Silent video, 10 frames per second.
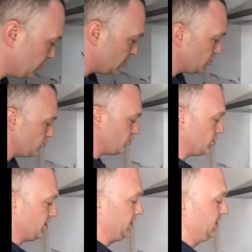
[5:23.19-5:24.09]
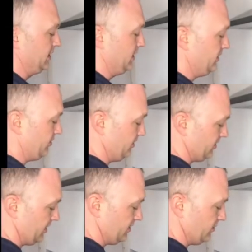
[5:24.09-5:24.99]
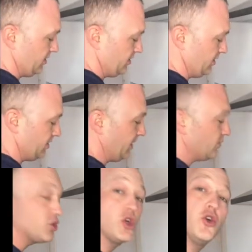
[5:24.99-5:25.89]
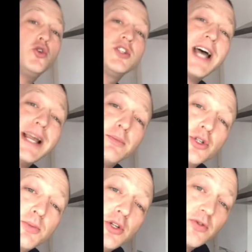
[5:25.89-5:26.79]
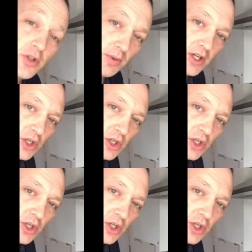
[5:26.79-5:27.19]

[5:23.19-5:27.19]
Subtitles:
so that's about 2 tablespoons of tomato